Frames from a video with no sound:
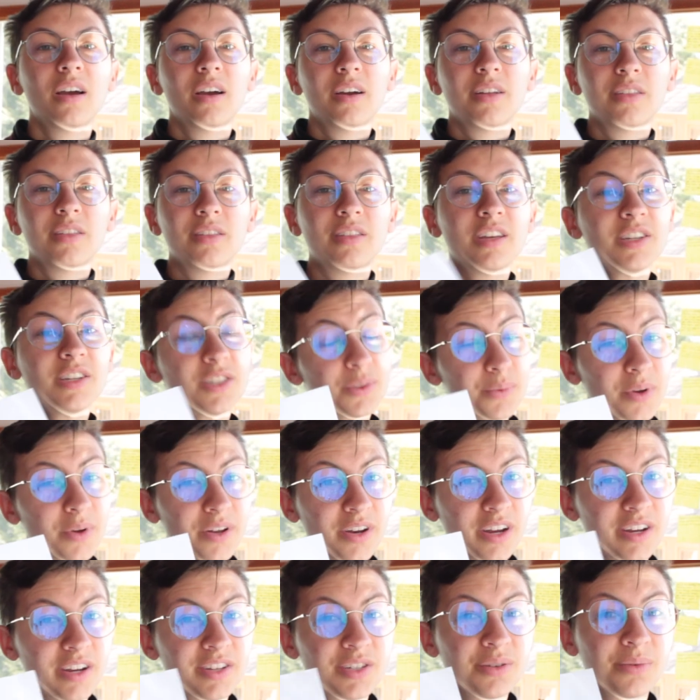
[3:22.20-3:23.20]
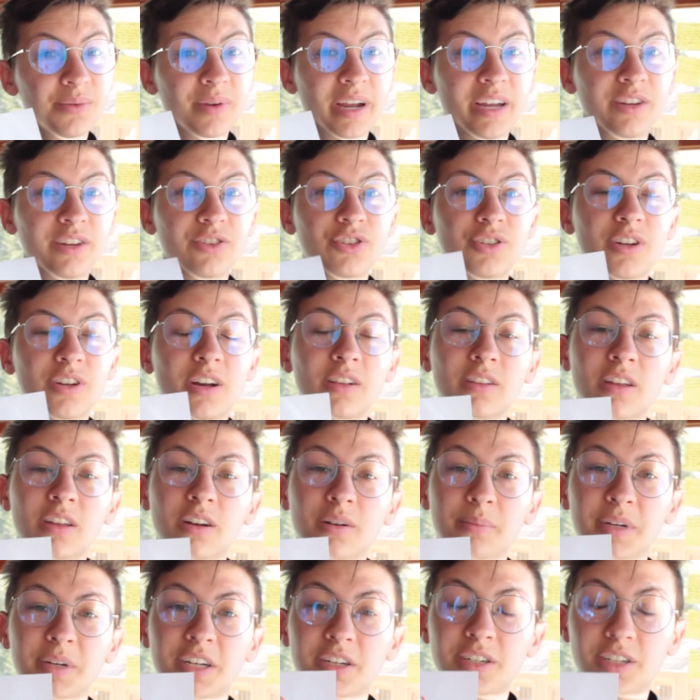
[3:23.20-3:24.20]
This one is arranged a
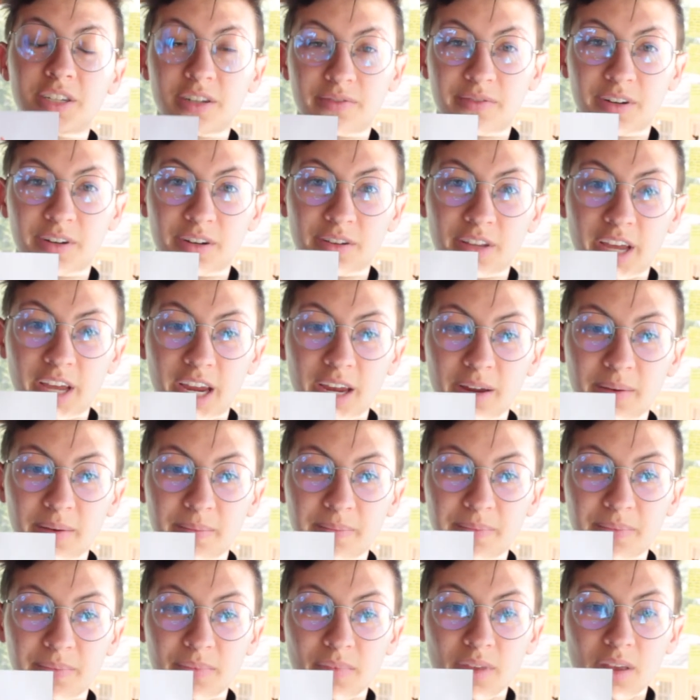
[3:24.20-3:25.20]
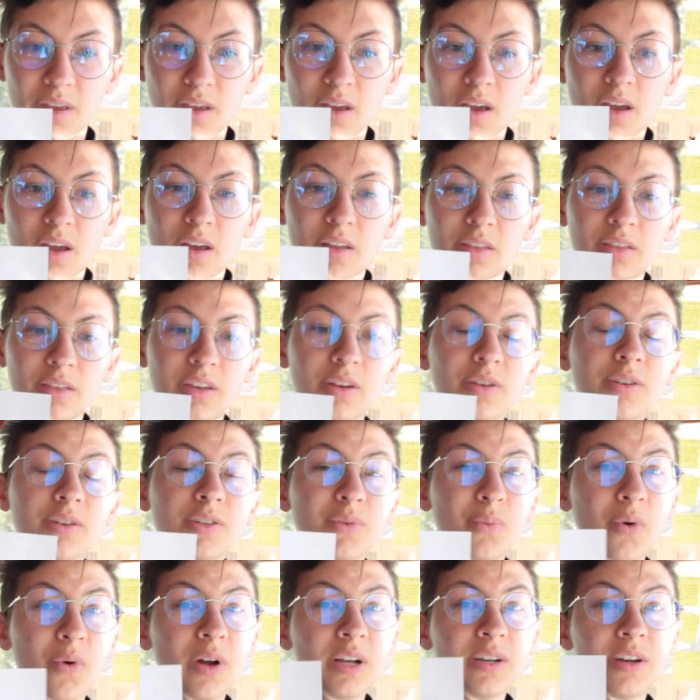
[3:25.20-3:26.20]
little bit differently. There
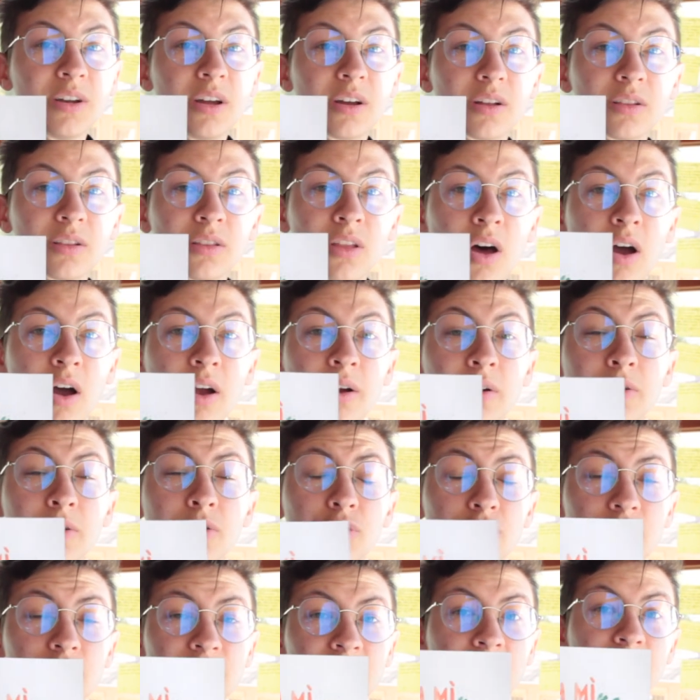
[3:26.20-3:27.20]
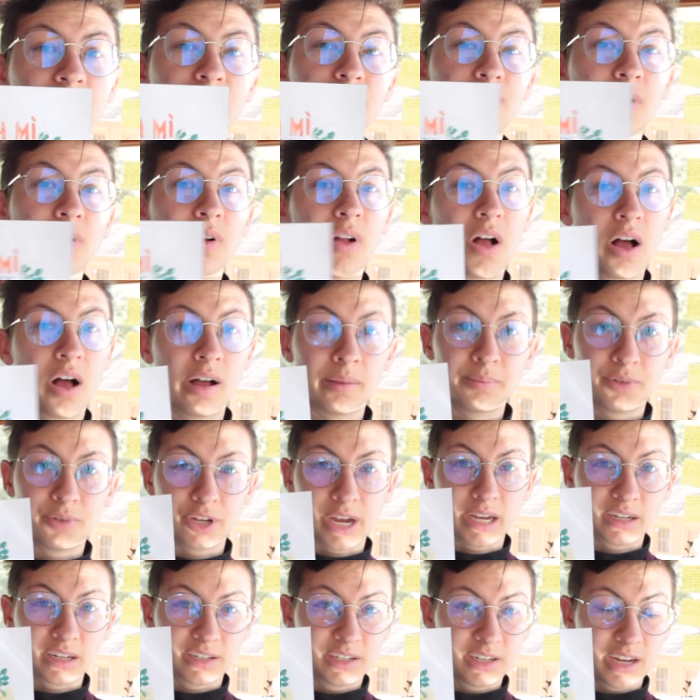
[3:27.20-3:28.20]
is one large central
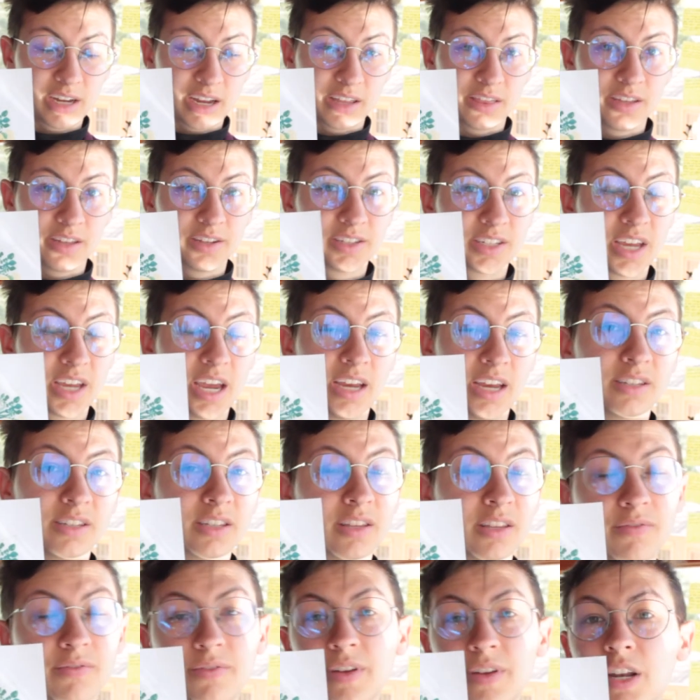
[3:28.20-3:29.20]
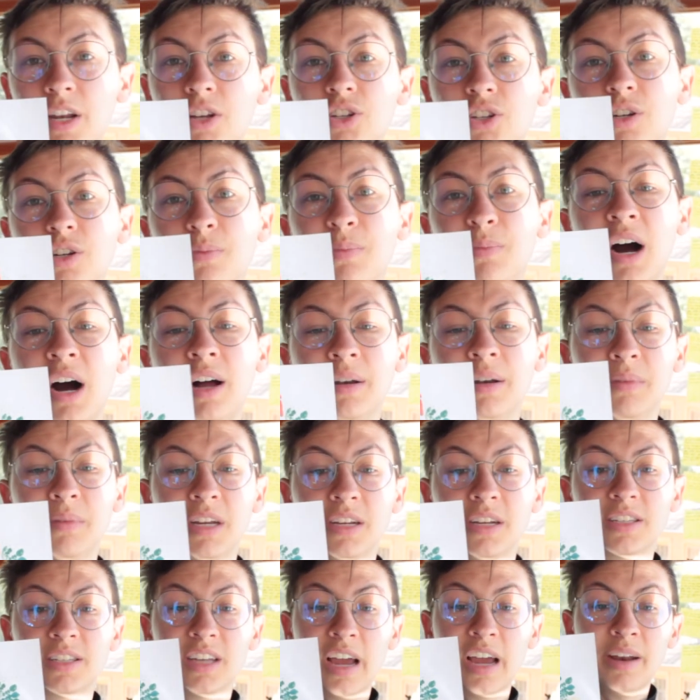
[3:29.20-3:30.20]
object, in this case the finished banh
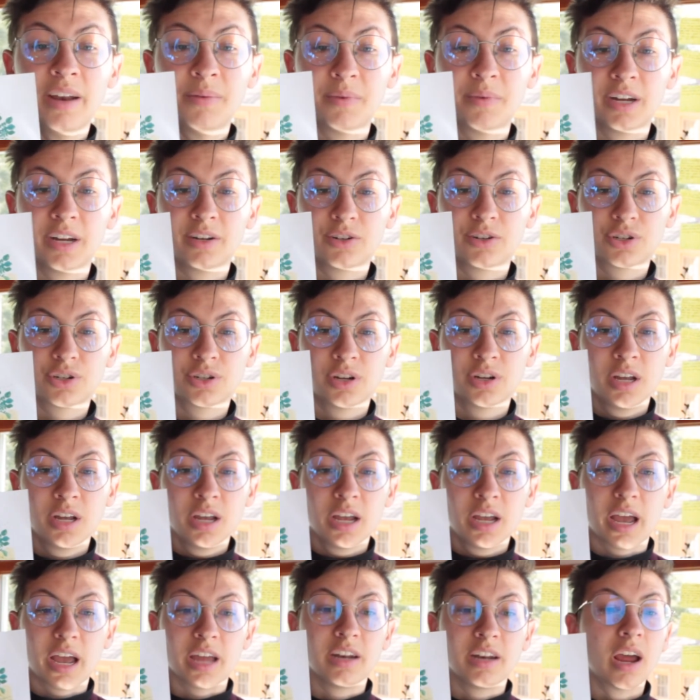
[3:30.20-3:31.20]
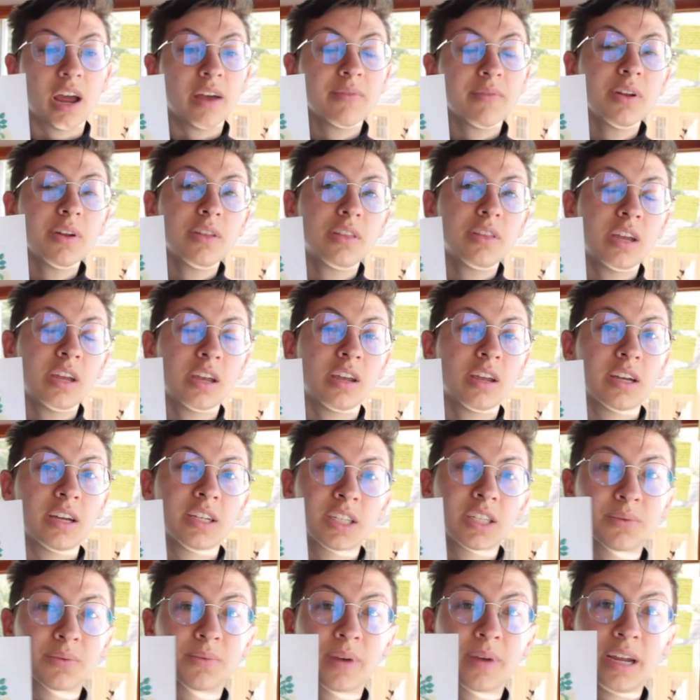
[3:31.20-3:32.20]
mi sandwich, and everything
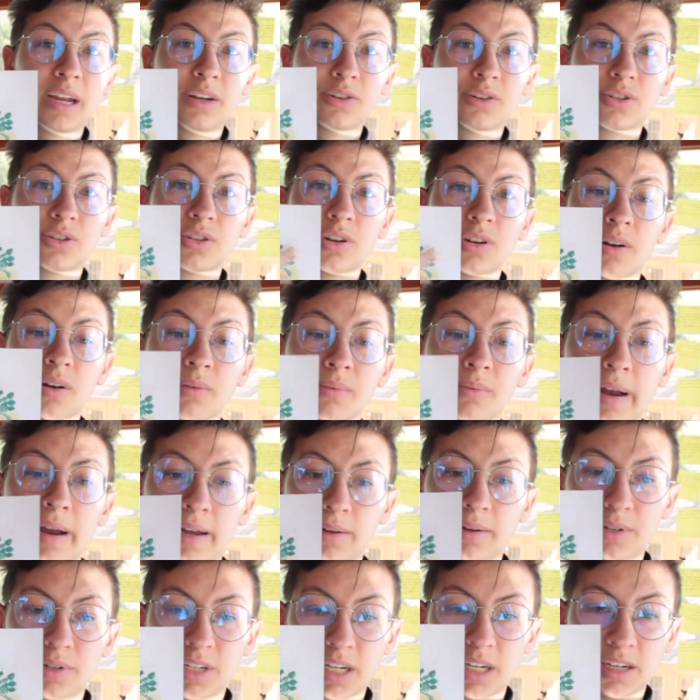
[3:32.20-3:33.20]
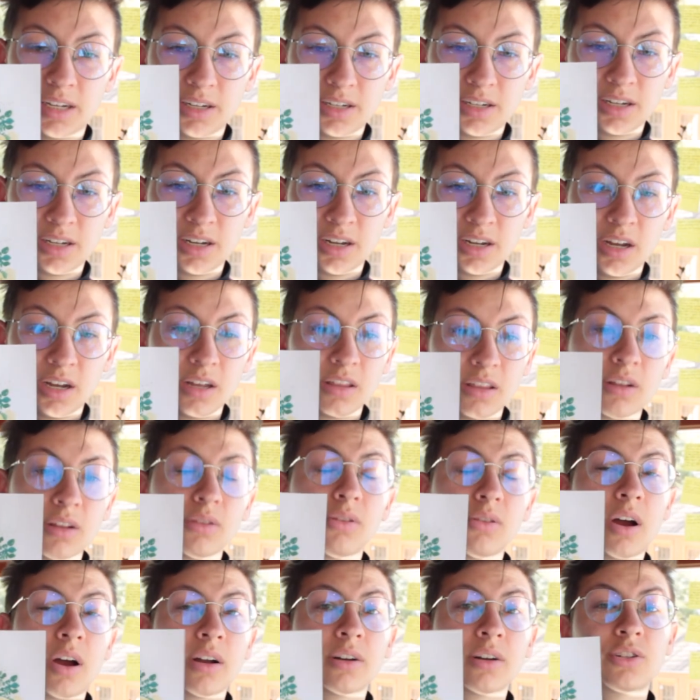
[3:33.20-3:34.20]
is arranged around it. The
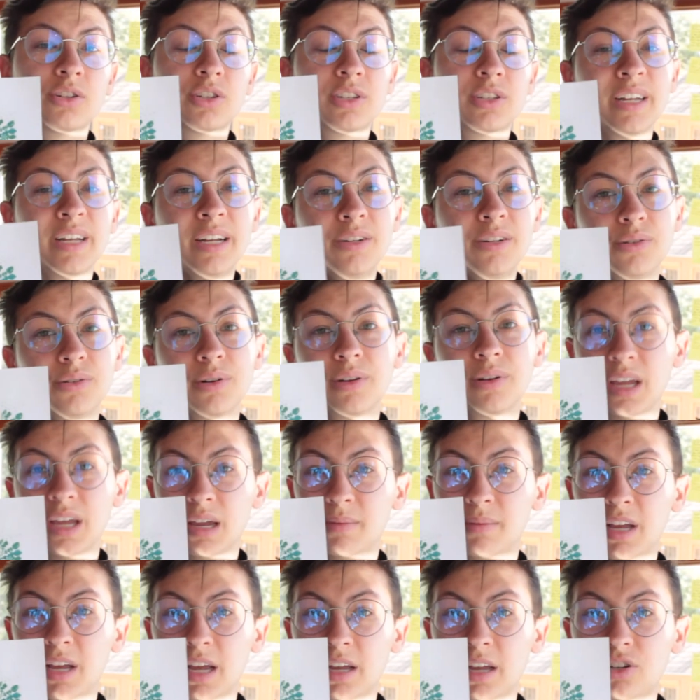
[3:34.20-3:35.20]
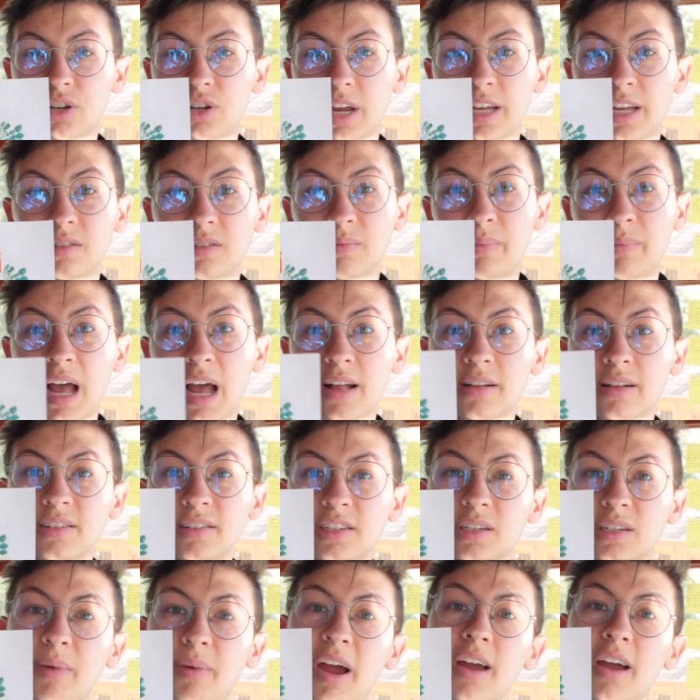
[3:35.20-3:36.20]
large central image is
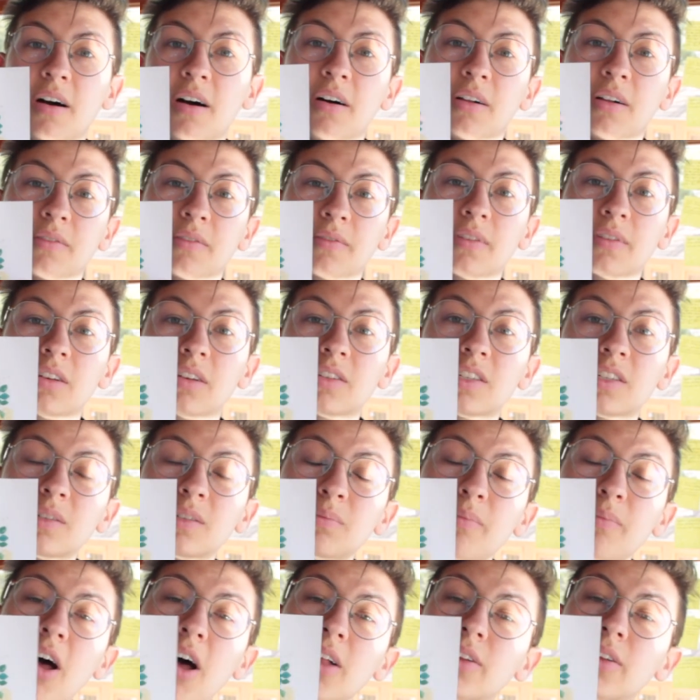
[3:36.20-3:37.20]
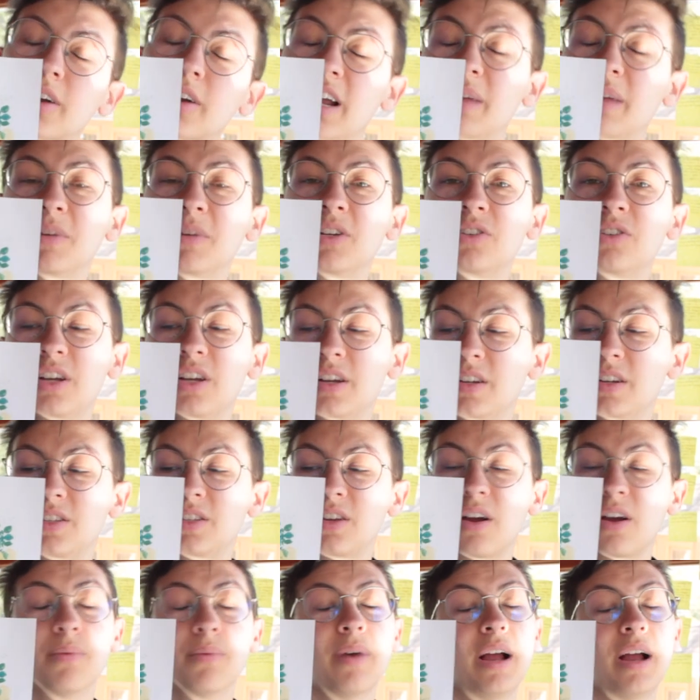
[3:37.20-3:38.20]
balanced by all of these smaller
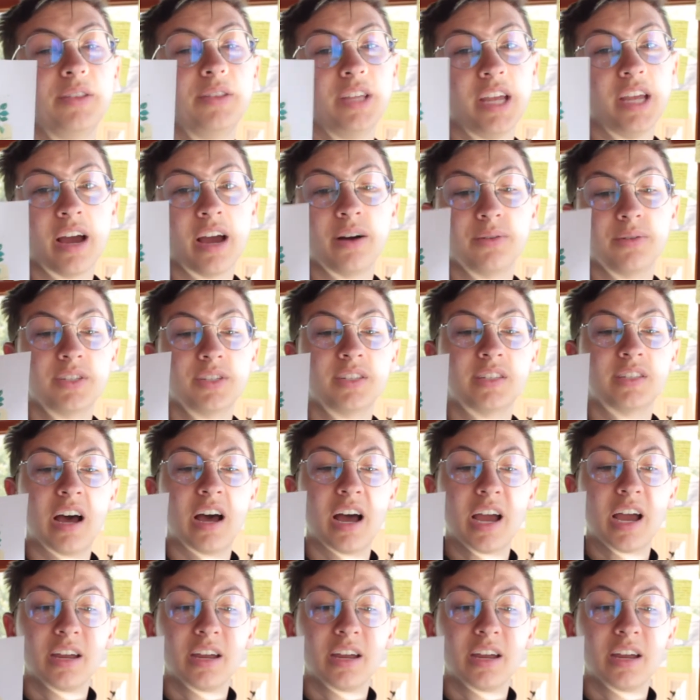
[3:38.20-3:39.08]
images around the outside.